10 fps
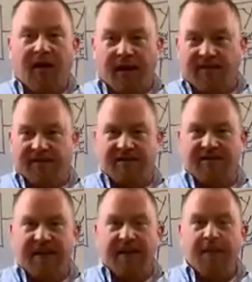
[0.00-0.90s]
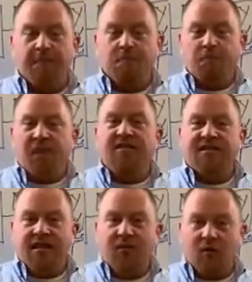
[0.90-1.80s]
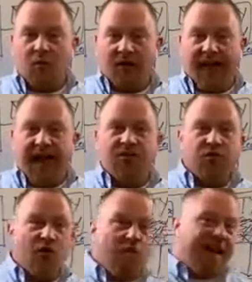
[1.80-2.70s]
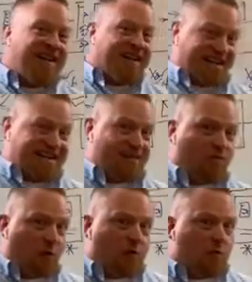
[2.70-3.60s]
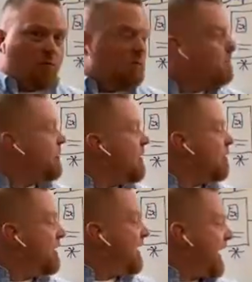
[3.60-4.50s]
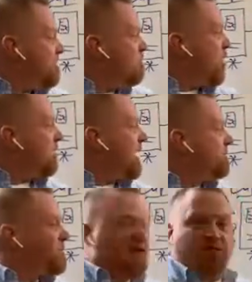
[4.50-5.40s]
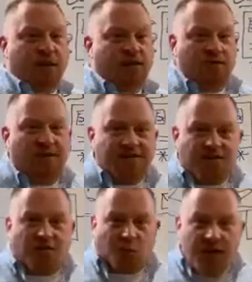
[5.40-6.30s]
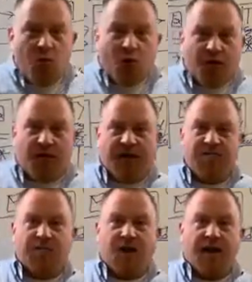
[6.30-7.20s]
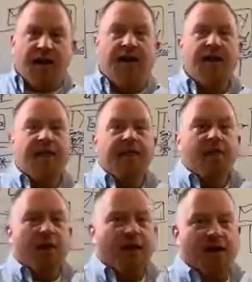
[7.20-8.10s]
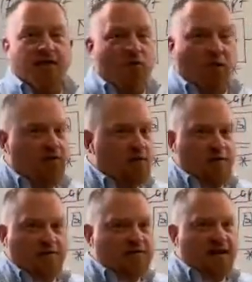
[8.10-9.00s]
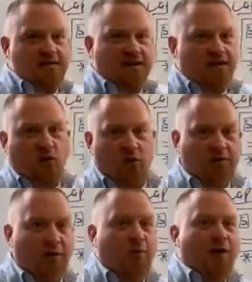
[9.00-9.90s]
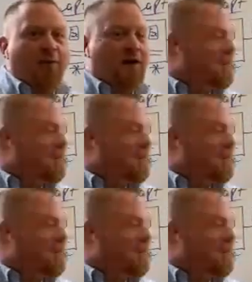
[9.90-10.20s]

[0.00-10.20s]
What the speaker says: Amazon site is difficult with that. So if you make it easy for them on like a mobile optimized page, I mean, that's a free WordPress plugin. And even with the sites that I totally don't recommend